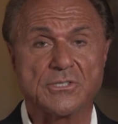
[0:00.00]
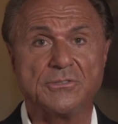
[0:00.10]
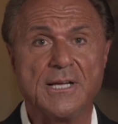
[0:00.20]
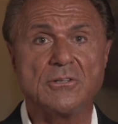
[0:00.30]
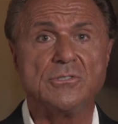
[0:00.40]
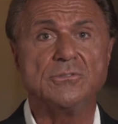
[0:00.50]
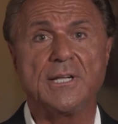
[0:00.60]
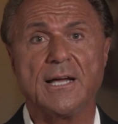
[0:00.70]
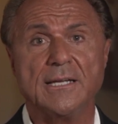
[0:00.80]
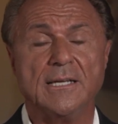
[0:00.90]
So now you and
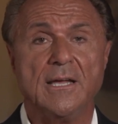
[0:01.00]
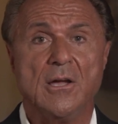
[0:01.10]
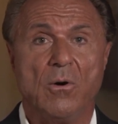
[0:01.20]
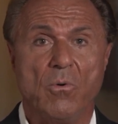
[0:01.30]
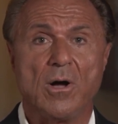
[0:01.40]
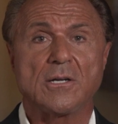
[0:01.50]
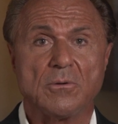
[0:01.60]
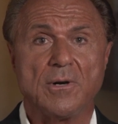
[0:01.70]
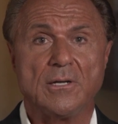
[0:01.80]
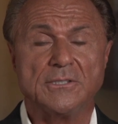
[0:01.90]
I walk
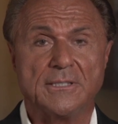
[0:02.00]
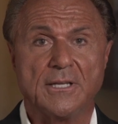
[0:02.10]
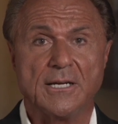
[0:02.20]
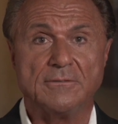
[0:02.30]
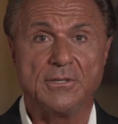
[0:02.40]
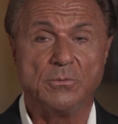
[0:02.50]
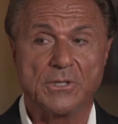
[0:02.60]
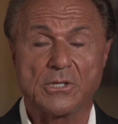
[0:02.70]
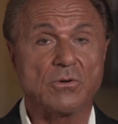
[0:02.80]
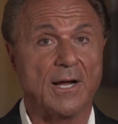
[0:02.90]
around in life
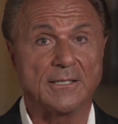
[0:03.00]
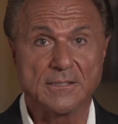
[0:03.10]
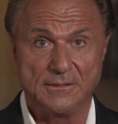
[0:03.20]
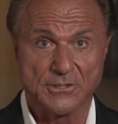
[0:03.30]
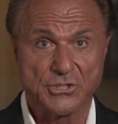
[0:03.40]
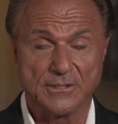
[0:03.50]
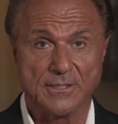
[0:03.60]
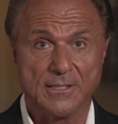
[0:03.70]
with a chronic condition.